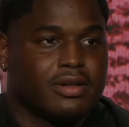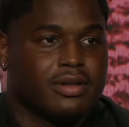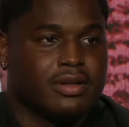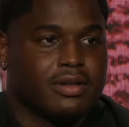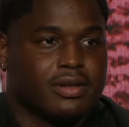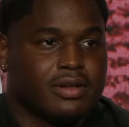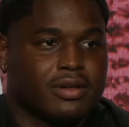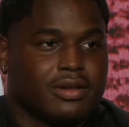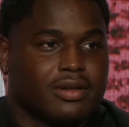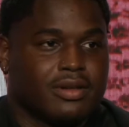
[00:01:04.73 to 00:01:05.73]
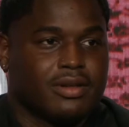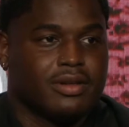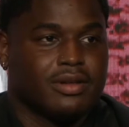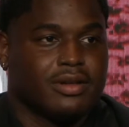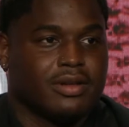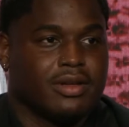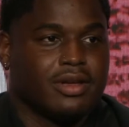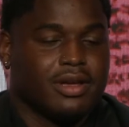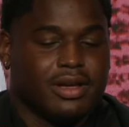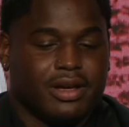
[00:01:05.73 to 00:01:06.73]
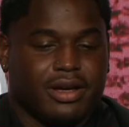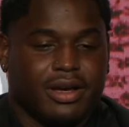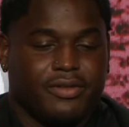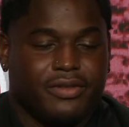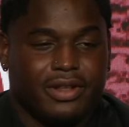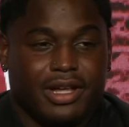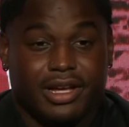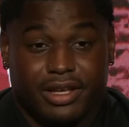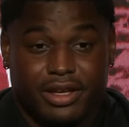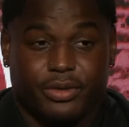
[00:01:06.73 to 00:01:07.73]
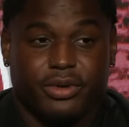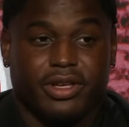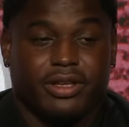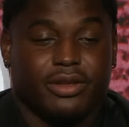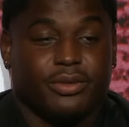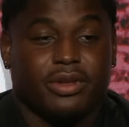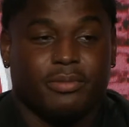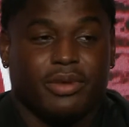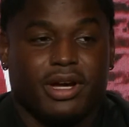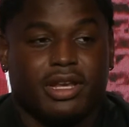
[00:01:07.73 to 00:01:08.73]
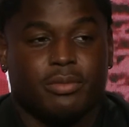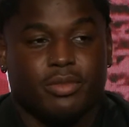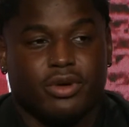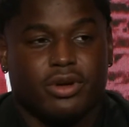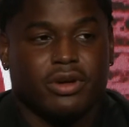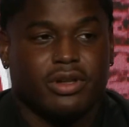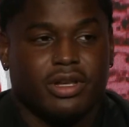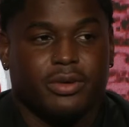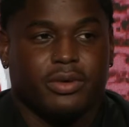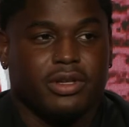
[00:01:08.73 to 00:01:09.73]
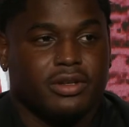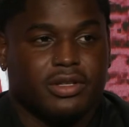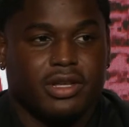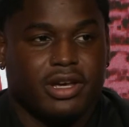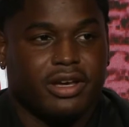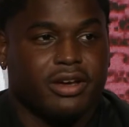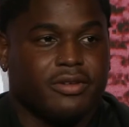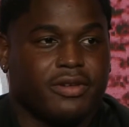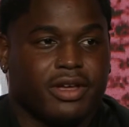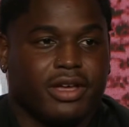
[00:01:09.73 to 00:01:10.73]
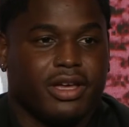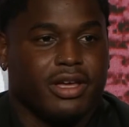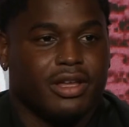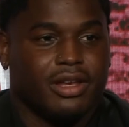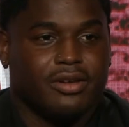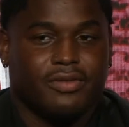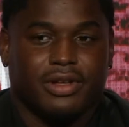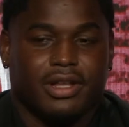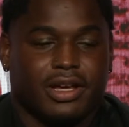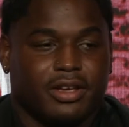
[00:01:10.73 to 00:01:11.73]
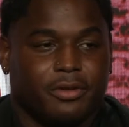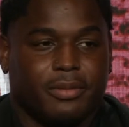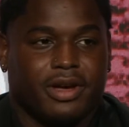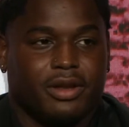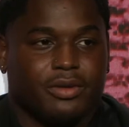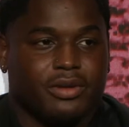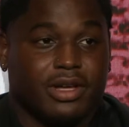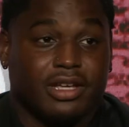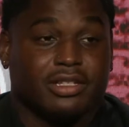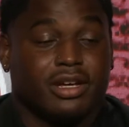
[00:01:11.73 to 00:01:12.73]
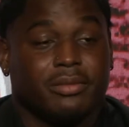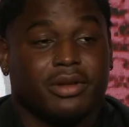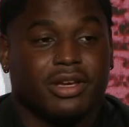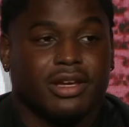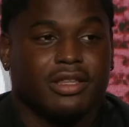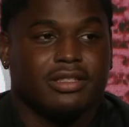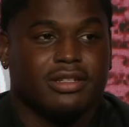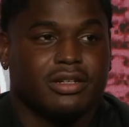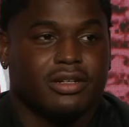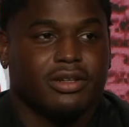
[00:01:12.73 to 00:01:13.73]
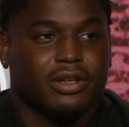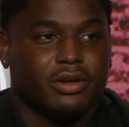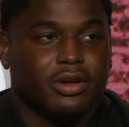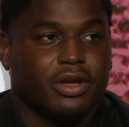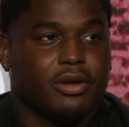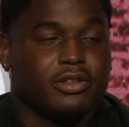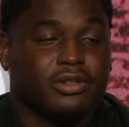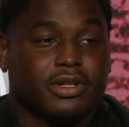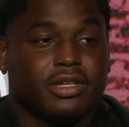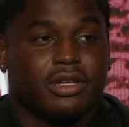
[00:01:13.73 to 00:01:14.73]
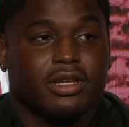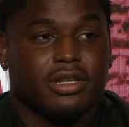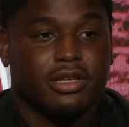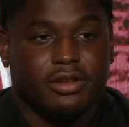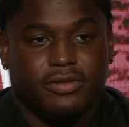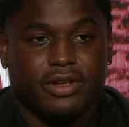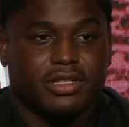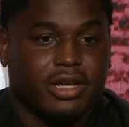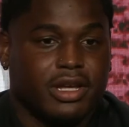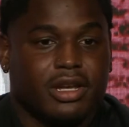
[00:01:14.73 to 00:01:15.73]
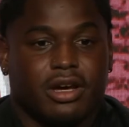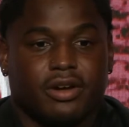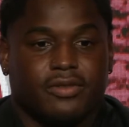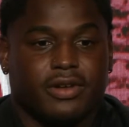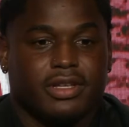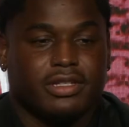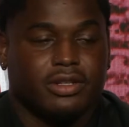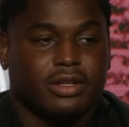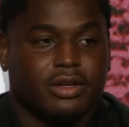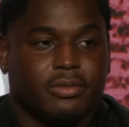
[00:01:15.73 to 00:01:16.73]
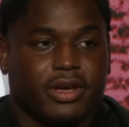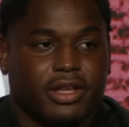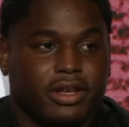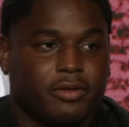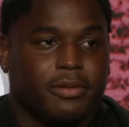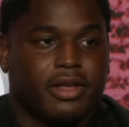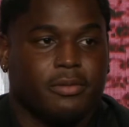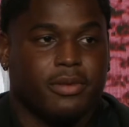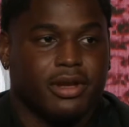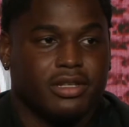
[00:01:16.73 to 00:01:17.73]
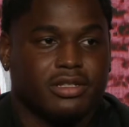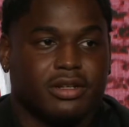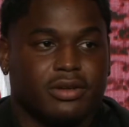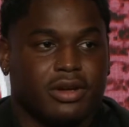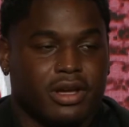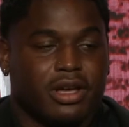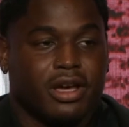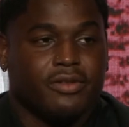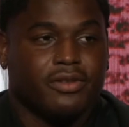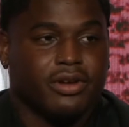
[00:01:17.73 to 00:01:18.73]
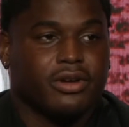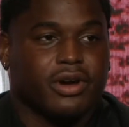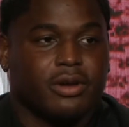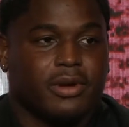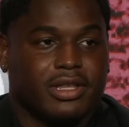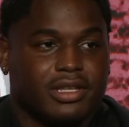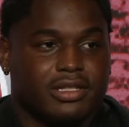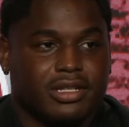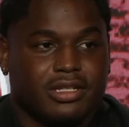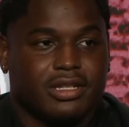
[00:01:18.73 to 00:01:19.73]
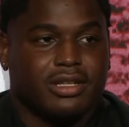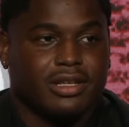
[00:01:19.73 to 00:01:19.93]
come 2022 start? Uh, I feel like we we bonded more than we usually have, and I feel like everybody has come together to you know strengthen the defense and the offense. You know, making everybody better. So I feel great about this season.